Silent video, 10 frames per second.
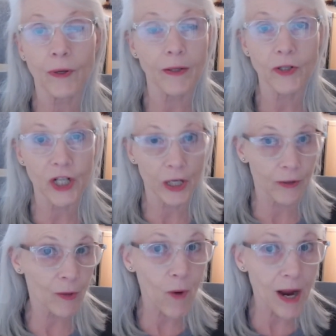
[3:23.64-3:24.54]

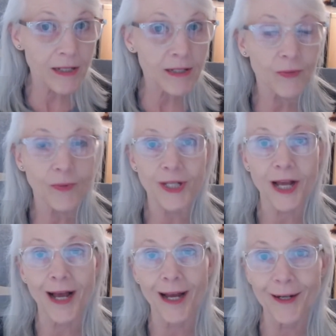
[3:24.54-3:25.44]
Sherry West was
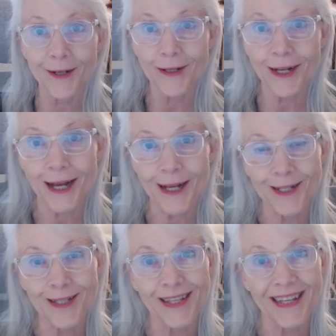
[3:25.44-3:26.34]
hired
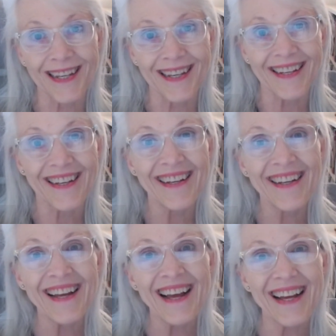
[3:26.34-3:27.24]
as
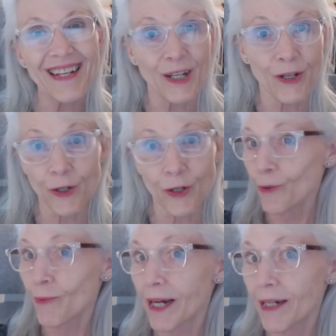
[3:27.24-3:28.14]

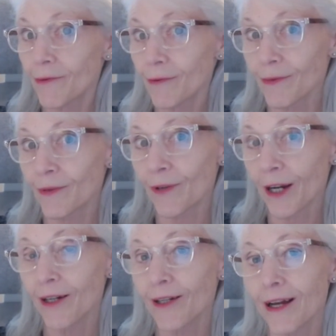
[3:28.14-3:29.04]
you might
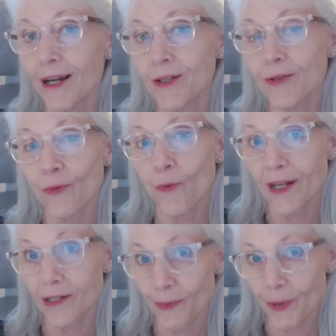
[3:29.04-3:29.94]
recognize
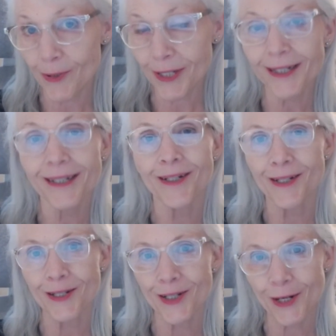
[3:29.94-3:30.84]
West Music. It
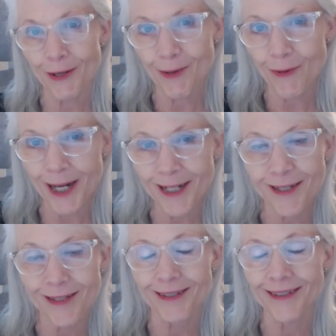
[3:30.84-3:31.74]
is Sherry
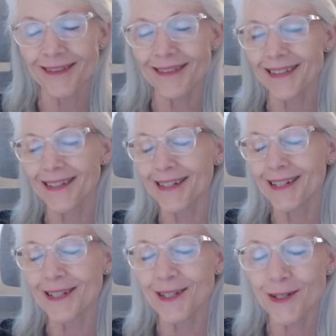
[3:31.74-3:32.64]
West, the
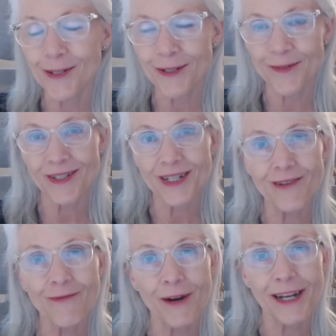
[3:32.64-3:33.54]
sister of
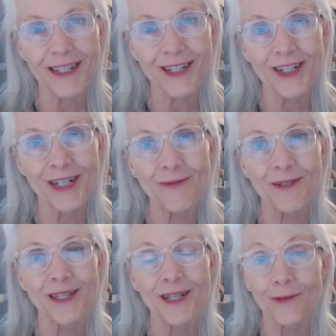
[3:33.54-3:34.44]
Steve West. She
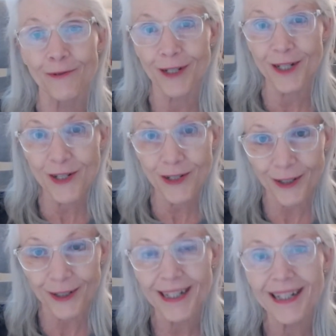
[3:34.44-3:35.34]
was the
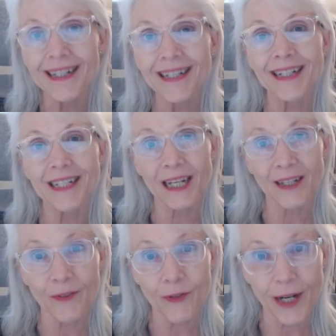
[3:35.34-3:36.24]
original
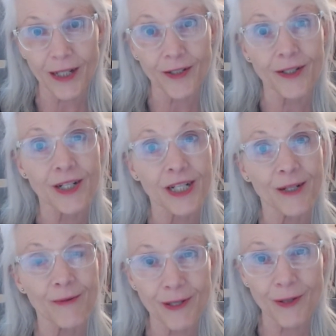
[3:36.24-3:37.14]
executive director, and
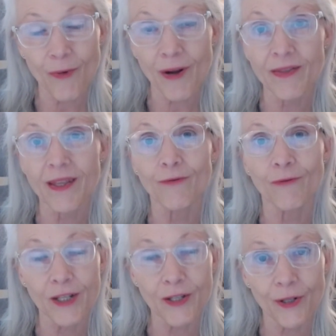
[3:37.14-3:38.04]
she was the one that
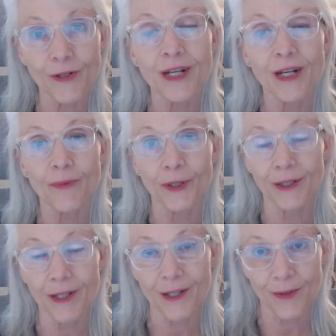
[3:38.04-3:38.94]
researched and put
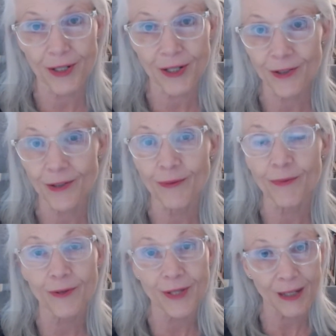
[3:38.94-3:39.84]
this original
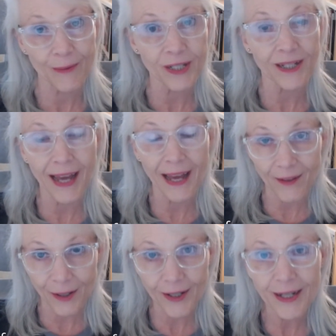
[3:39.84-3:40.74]
museum
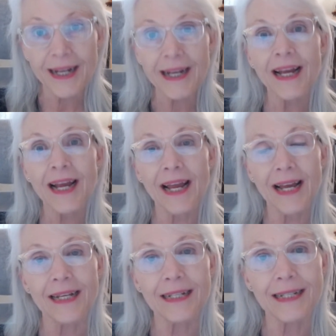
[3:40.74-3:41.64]
together
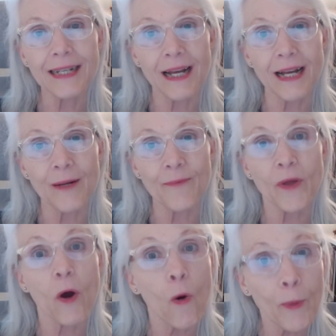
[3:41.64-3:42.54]
and
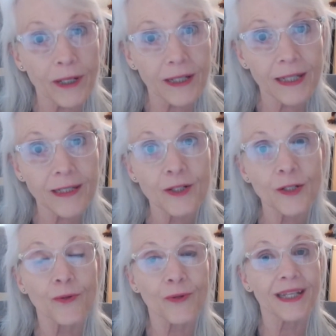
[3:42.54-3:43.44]
opened it
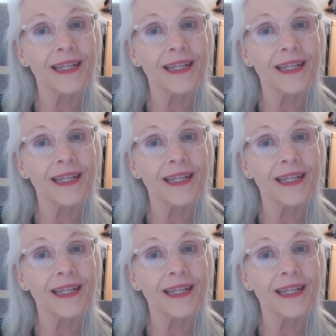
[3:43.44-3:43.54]
to the